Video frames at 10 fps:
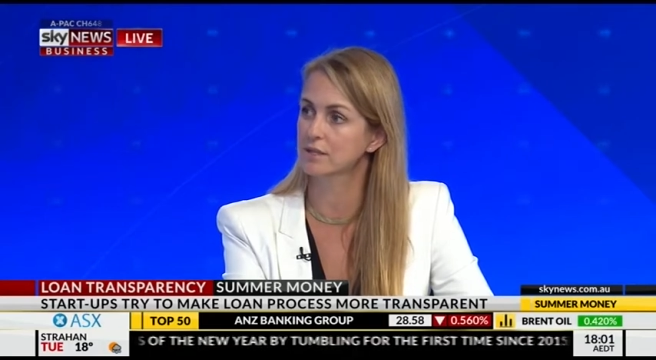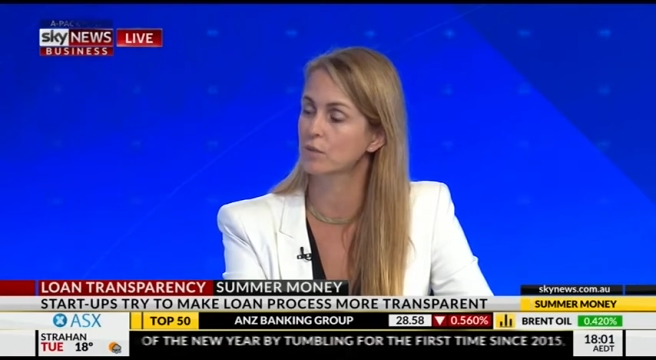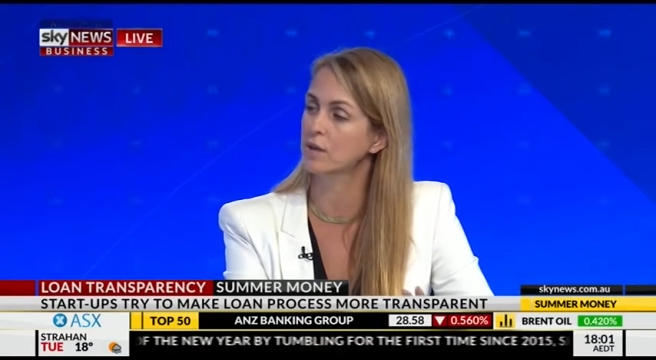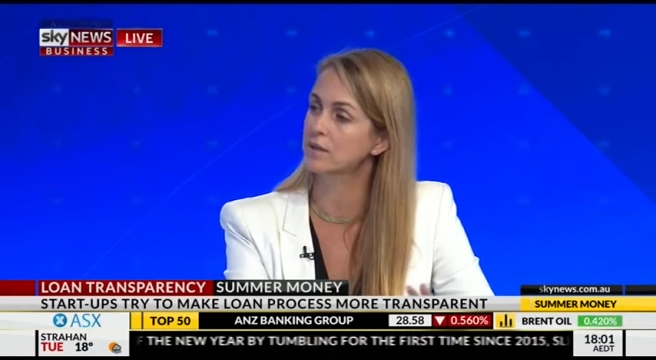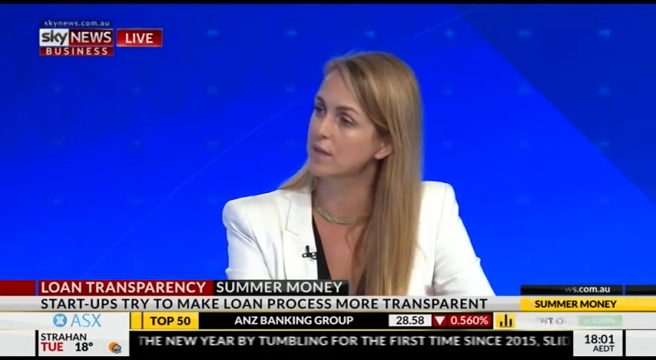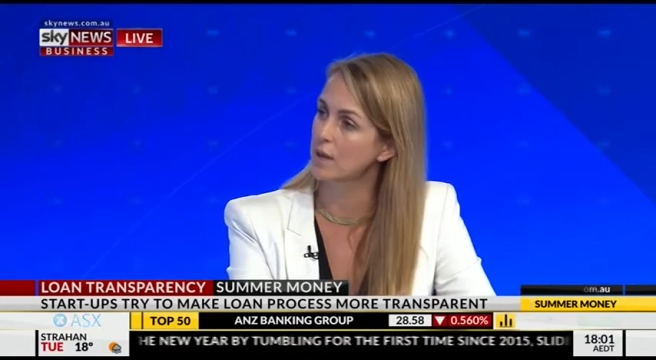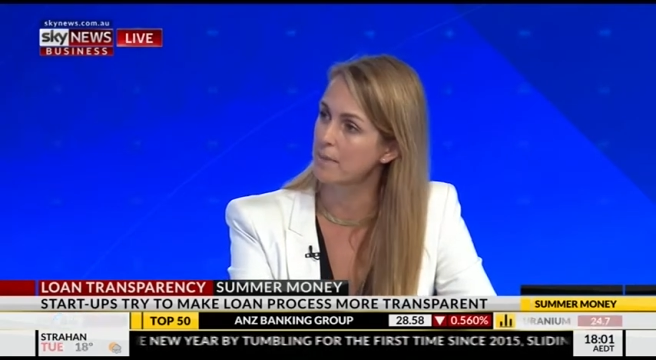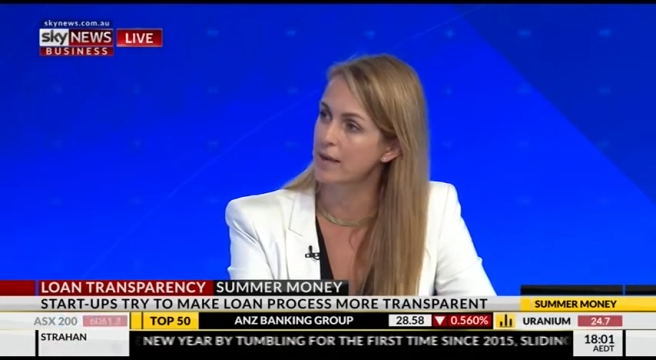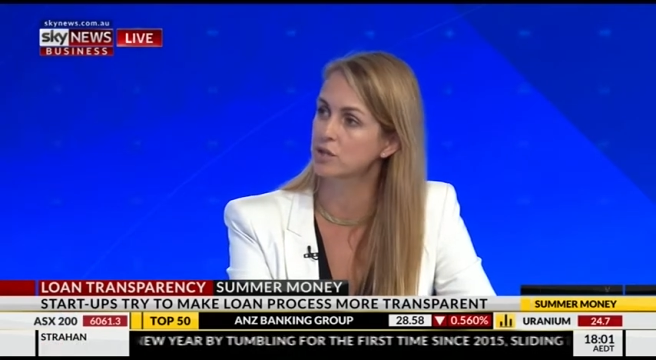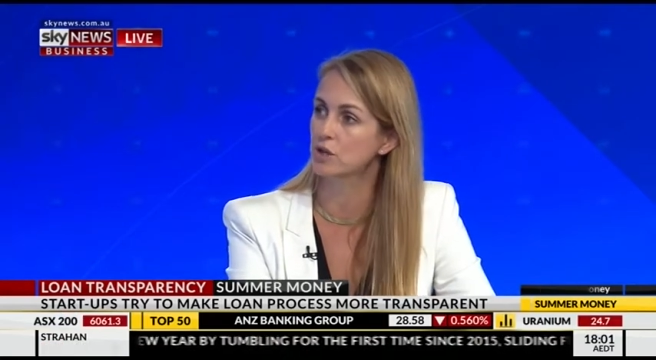so we say a
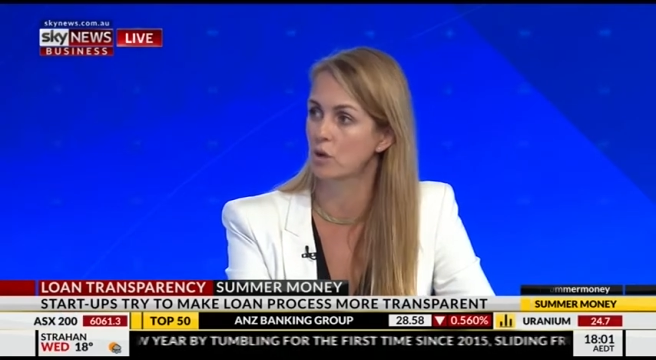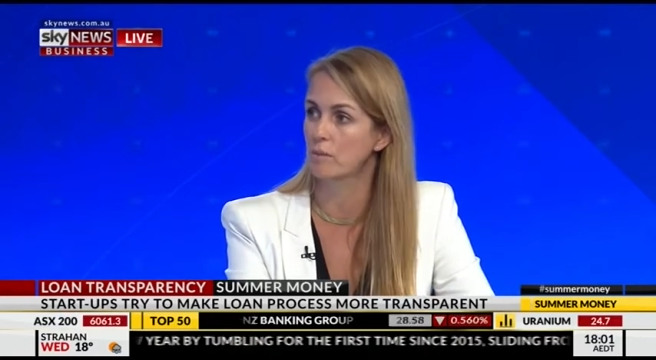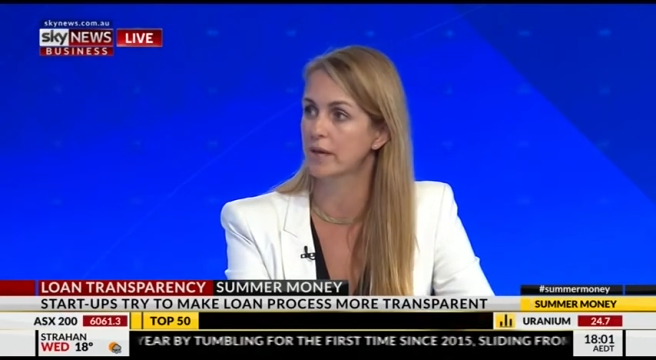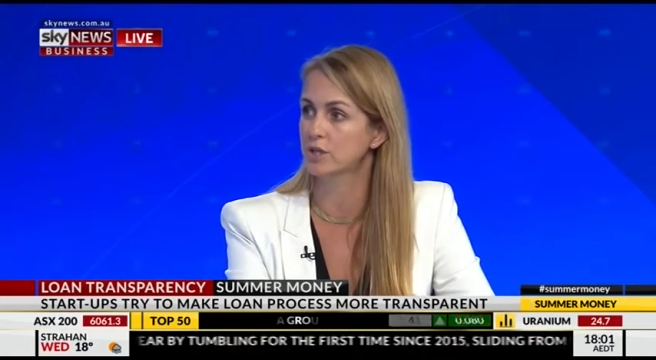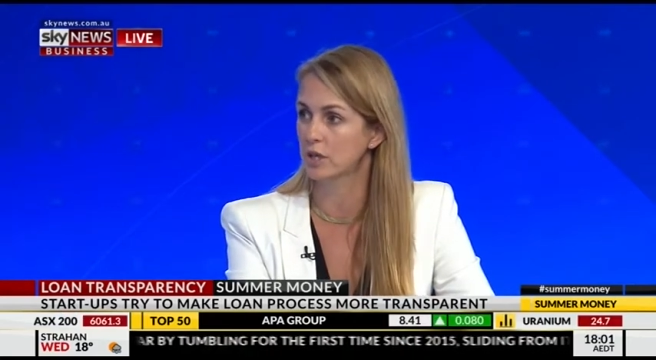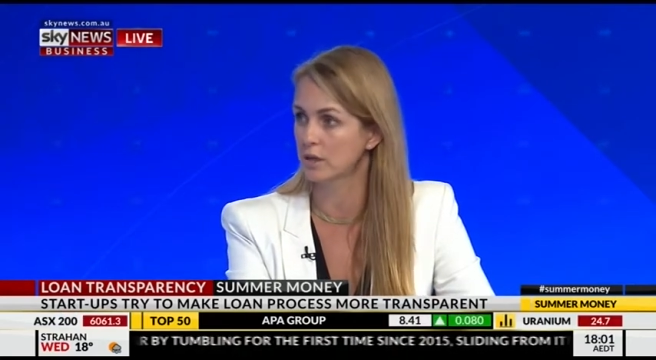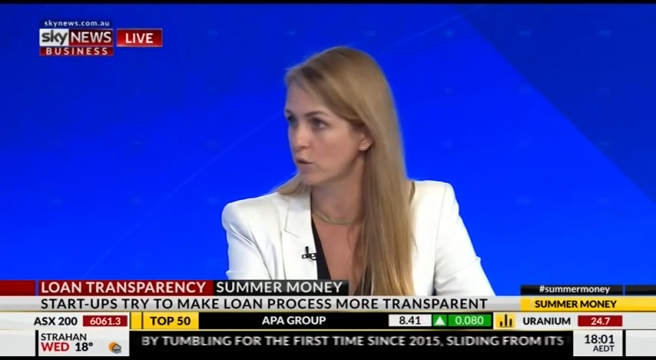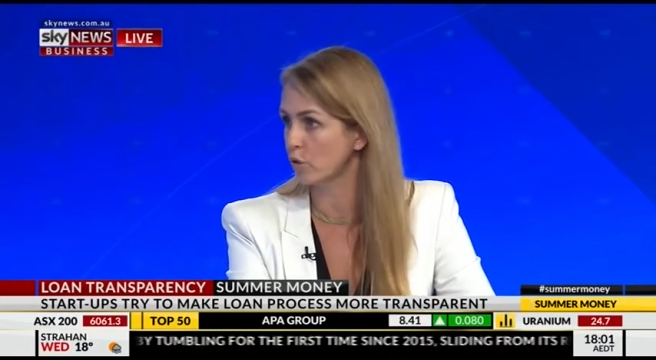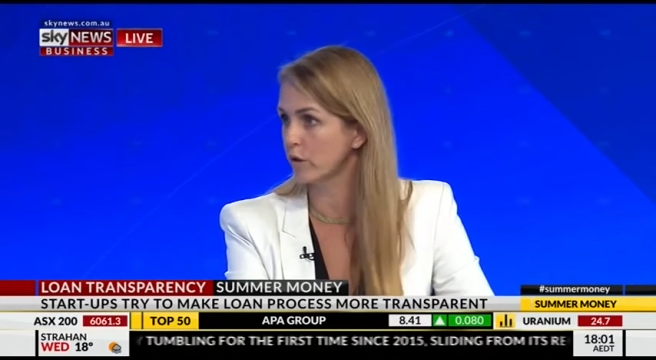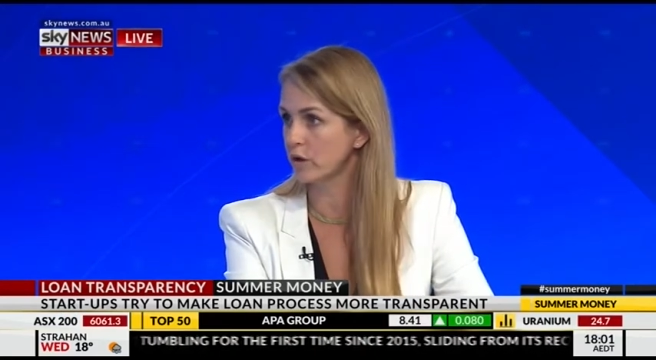major, non-major
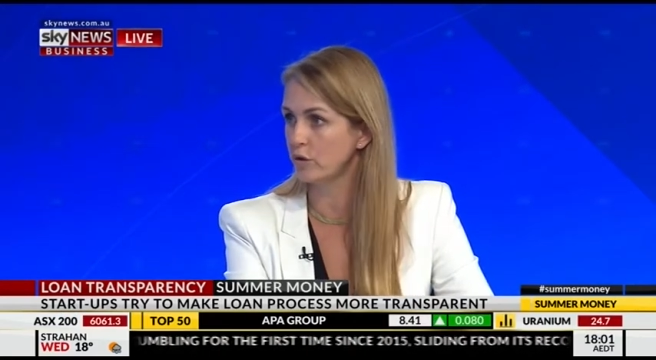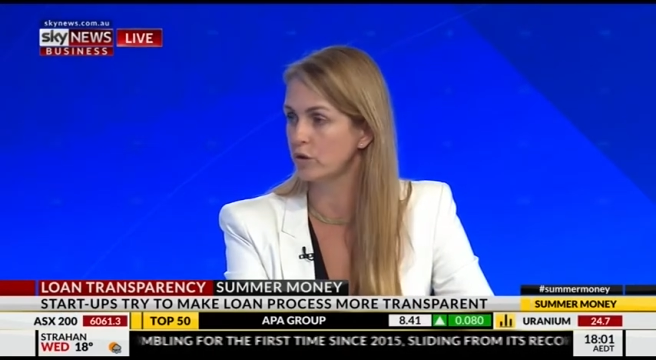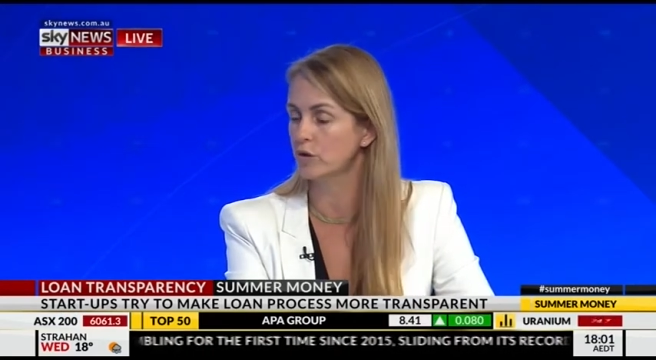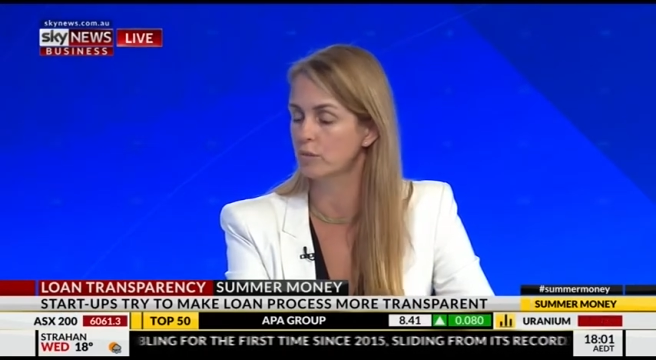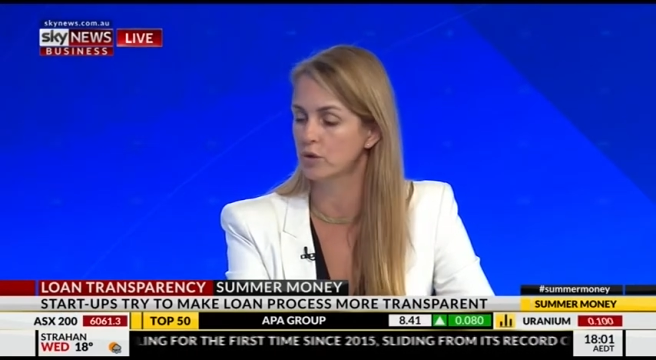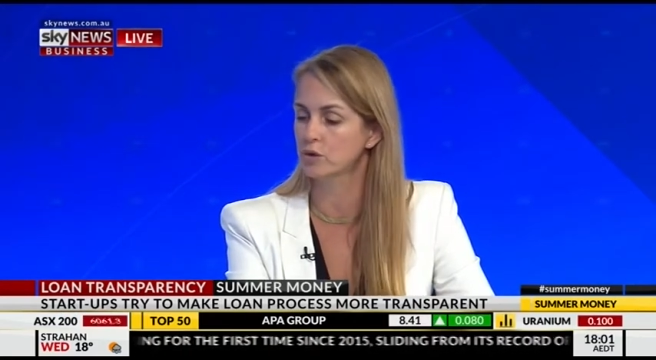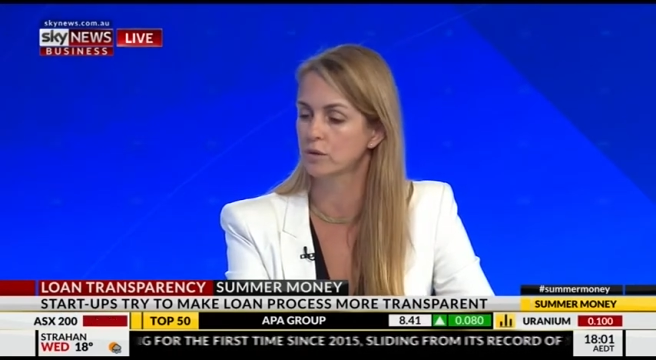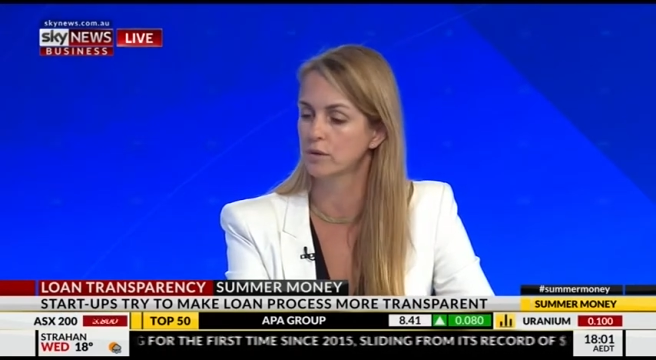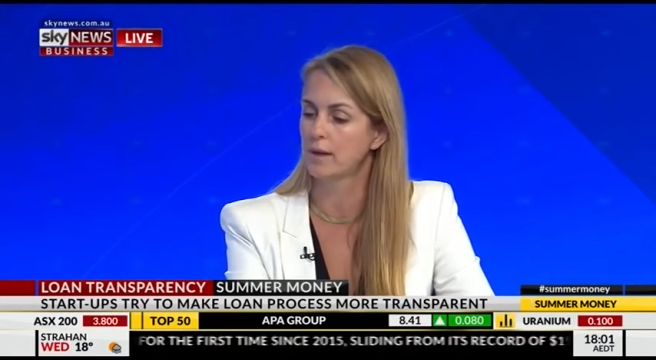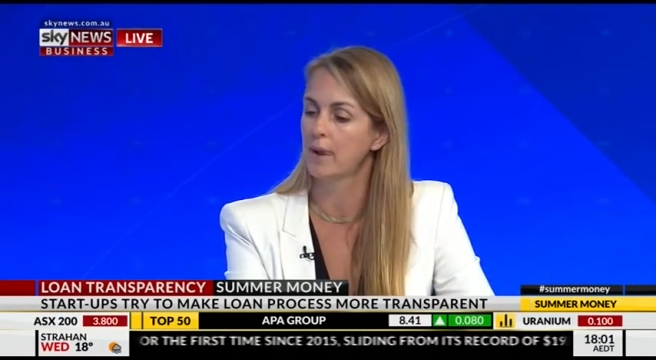or credit union or
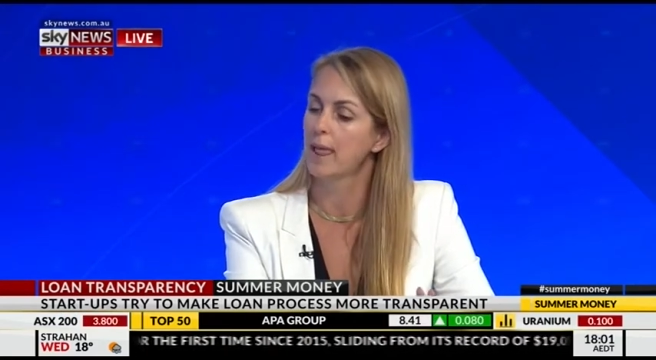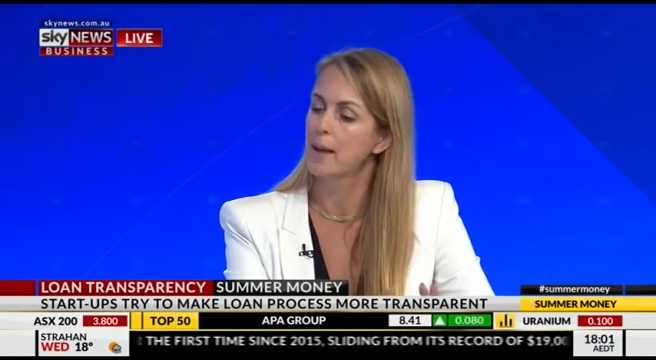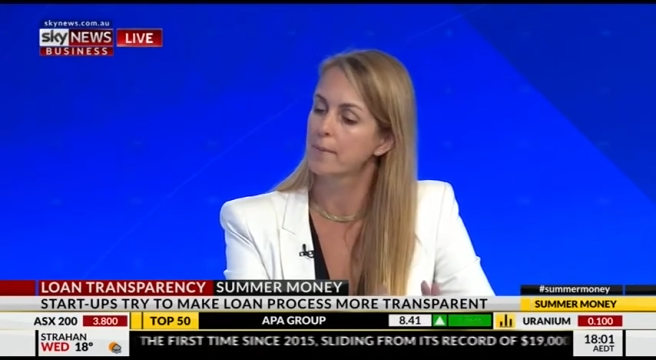mutual,